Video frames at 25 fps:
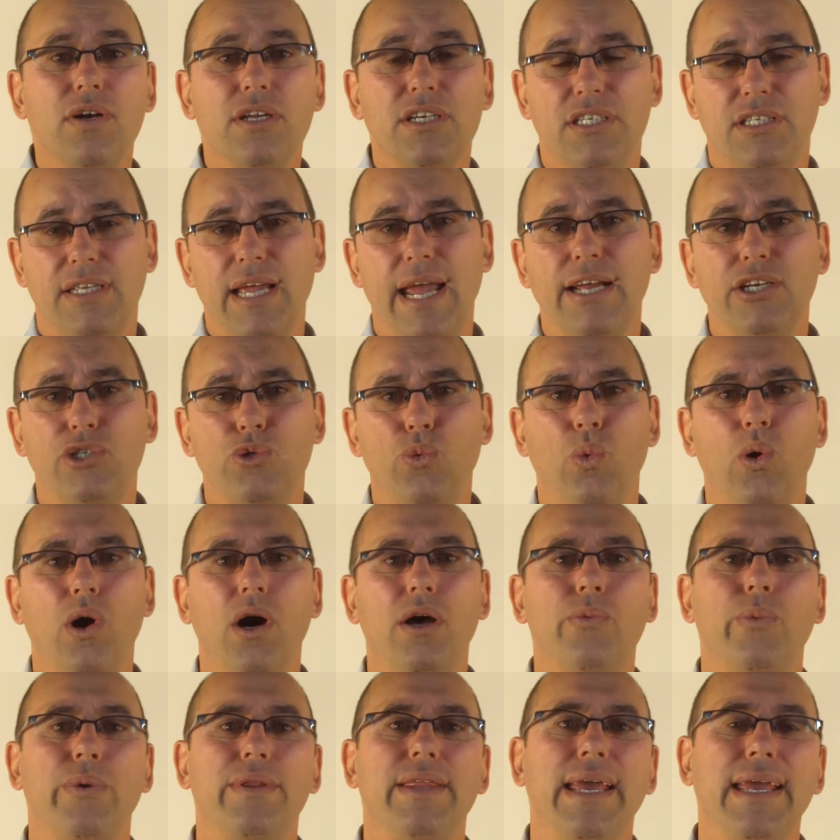to stage
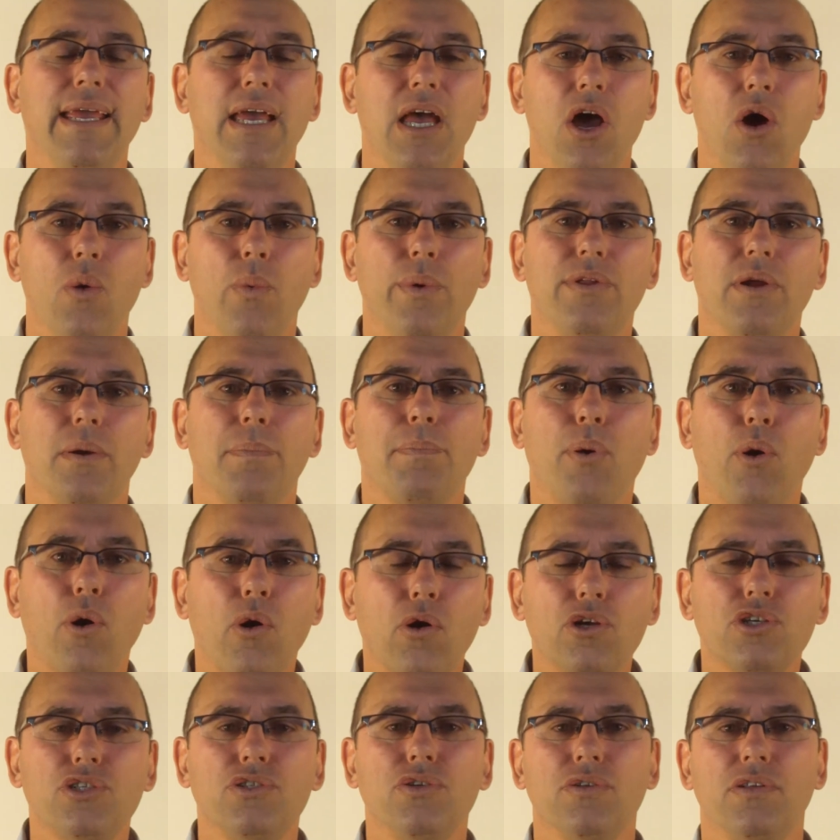one when they when their
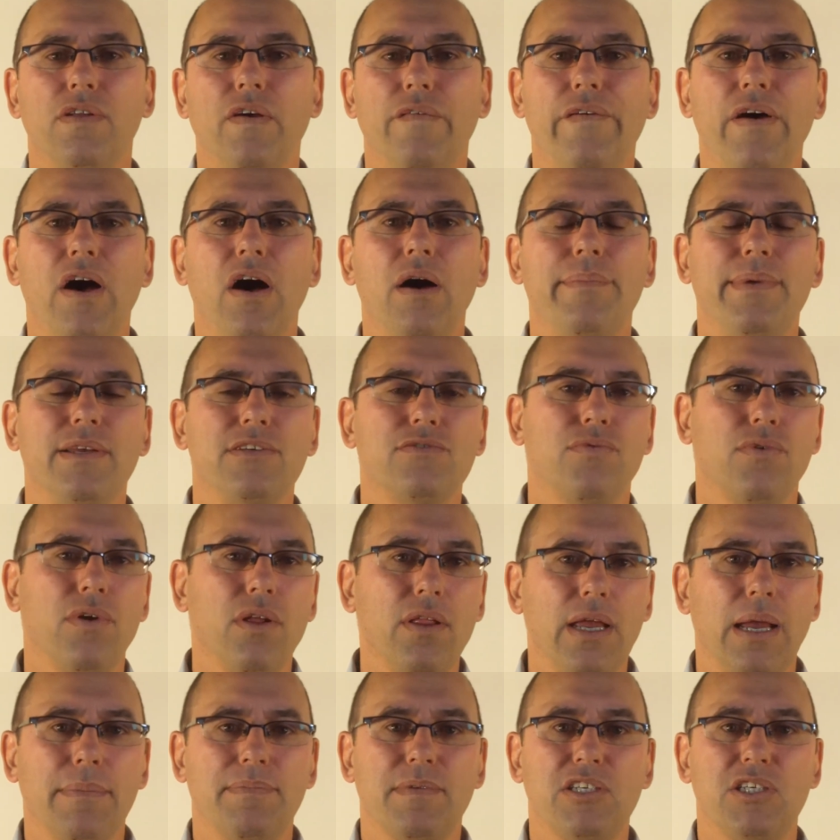personal development is
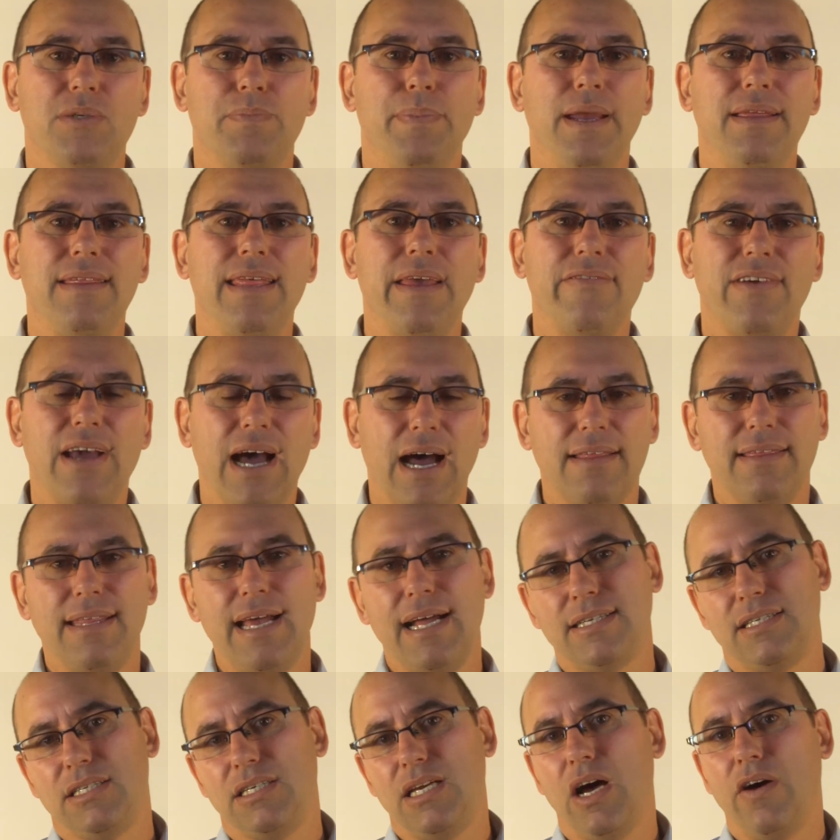really up to speed. They've got
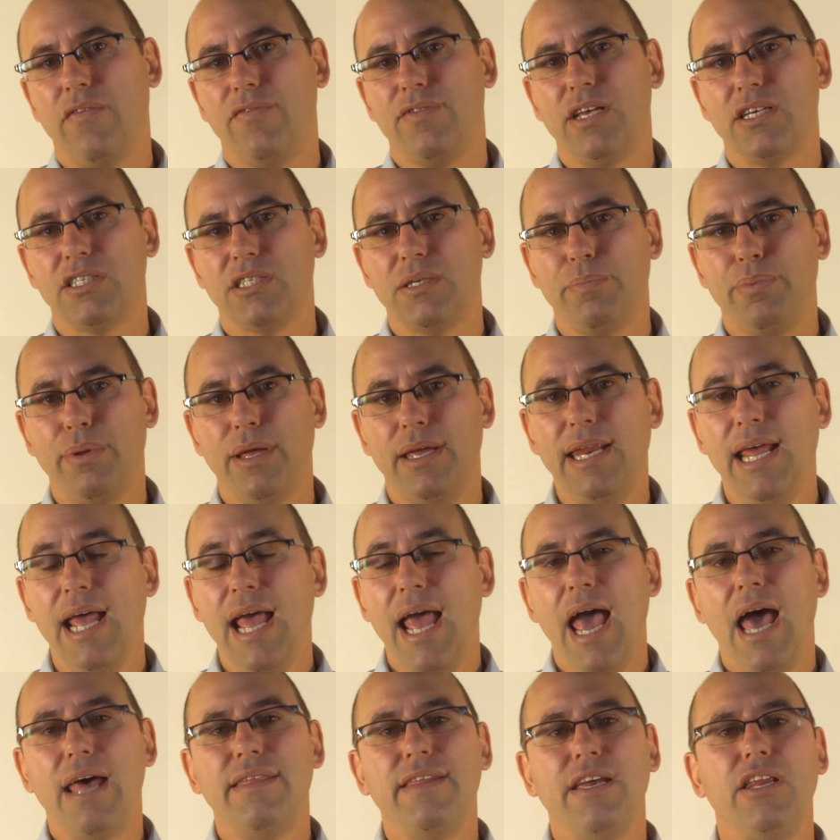that self-discipline
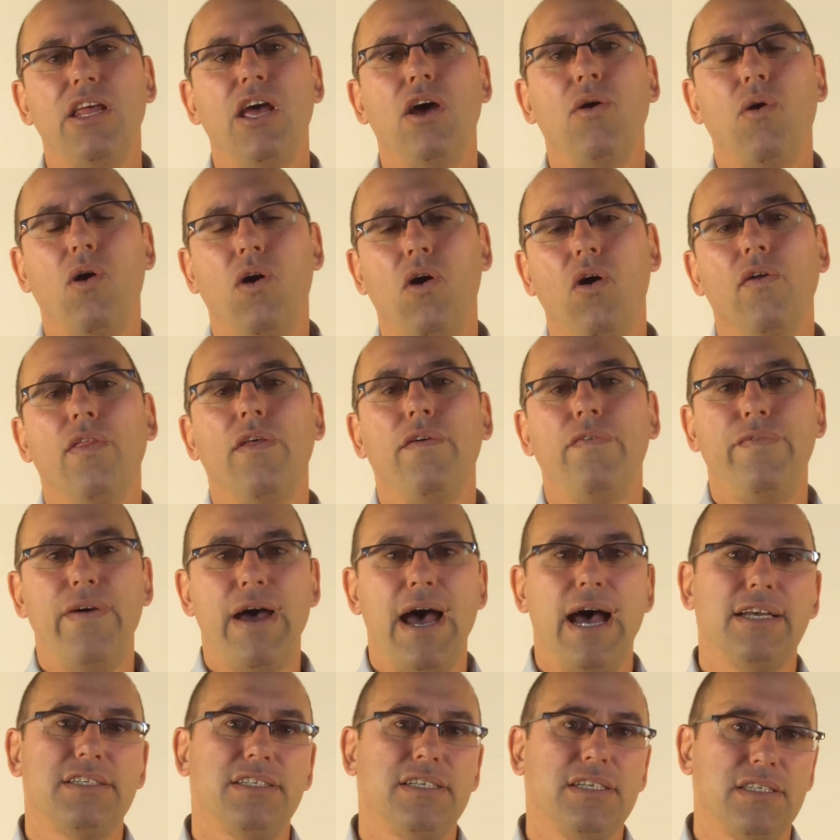and they know all the
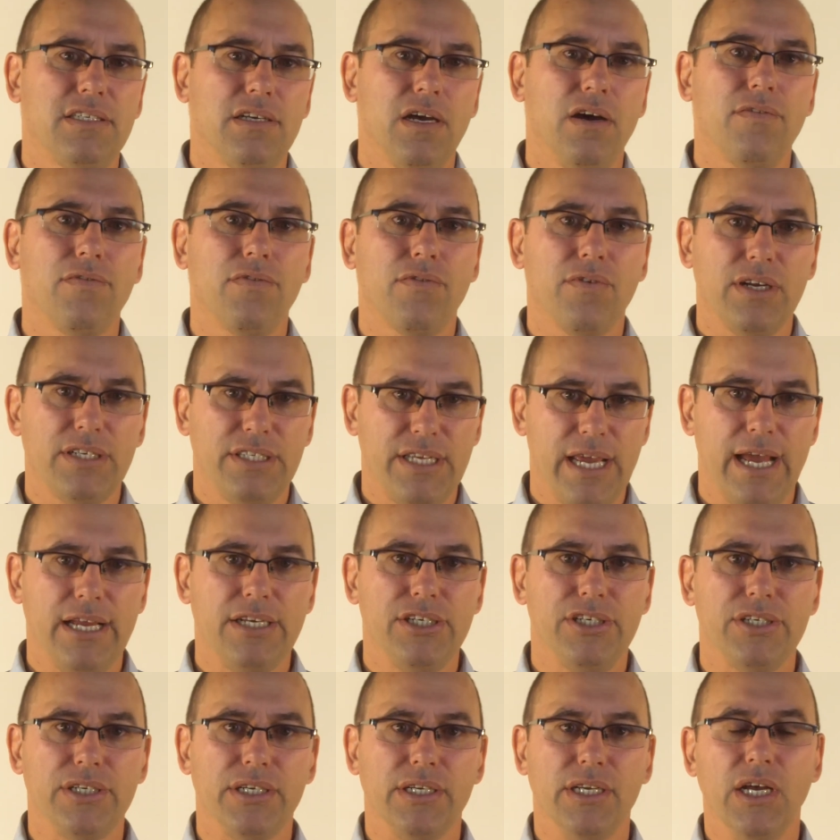facets of
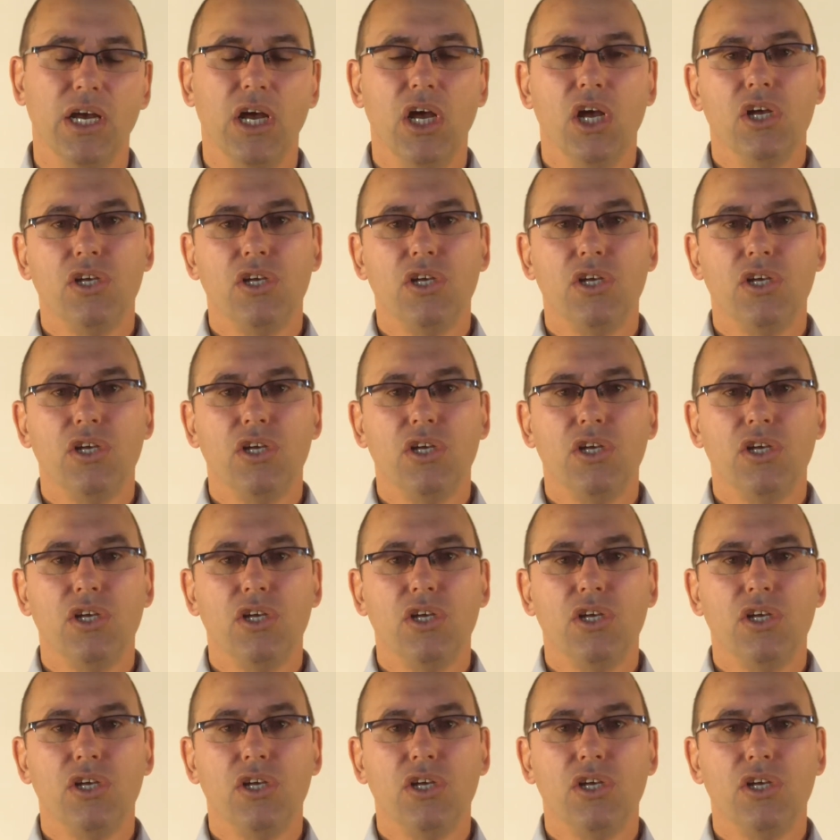retention.